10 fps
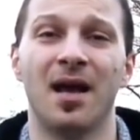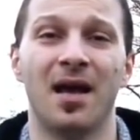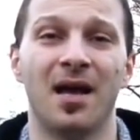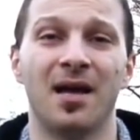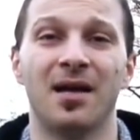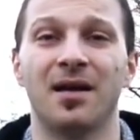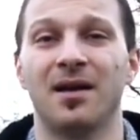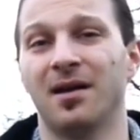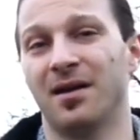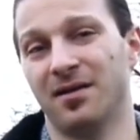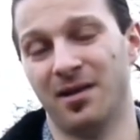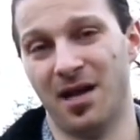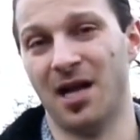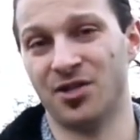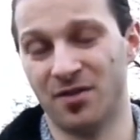
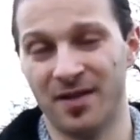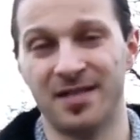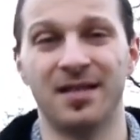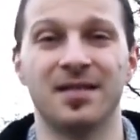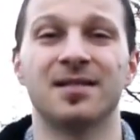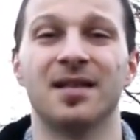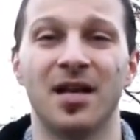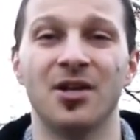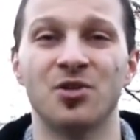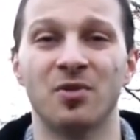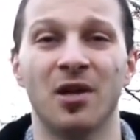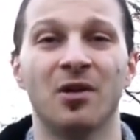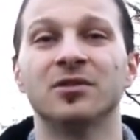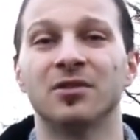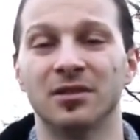at universities, usually in
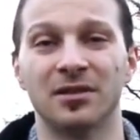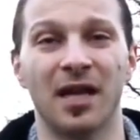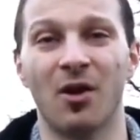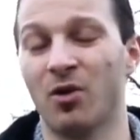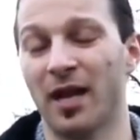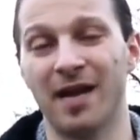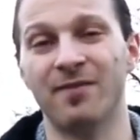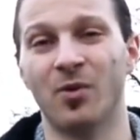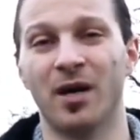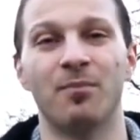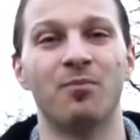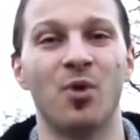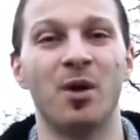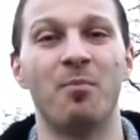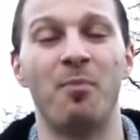London, like everywhere,
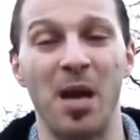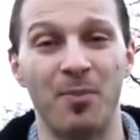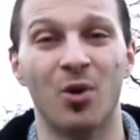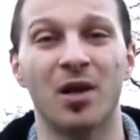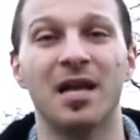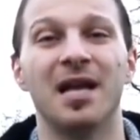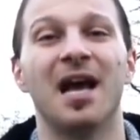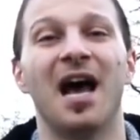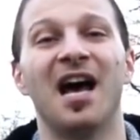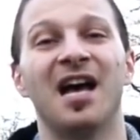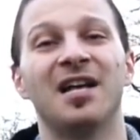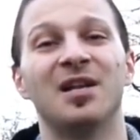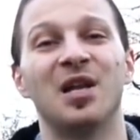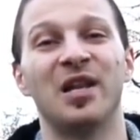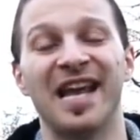when people
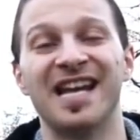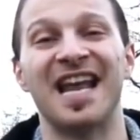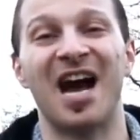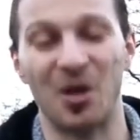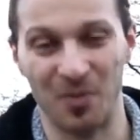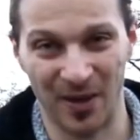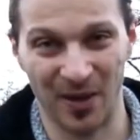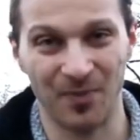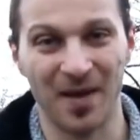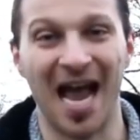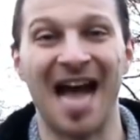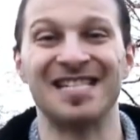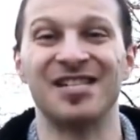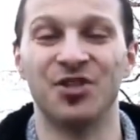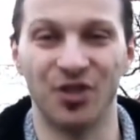learn Arabic at
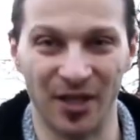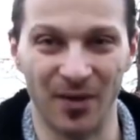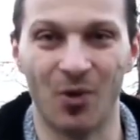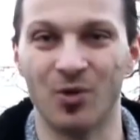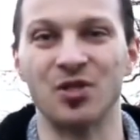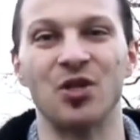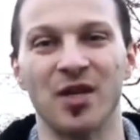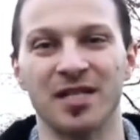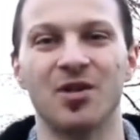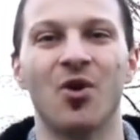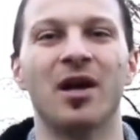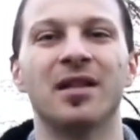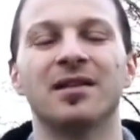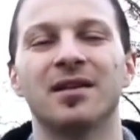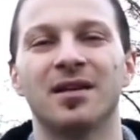a degree, or students go
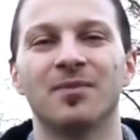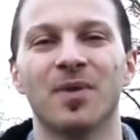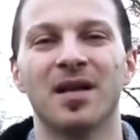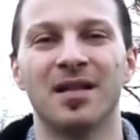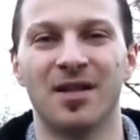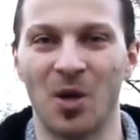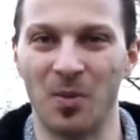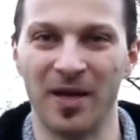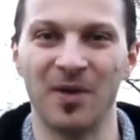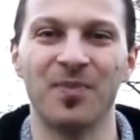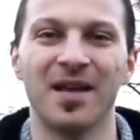and learn Arabic,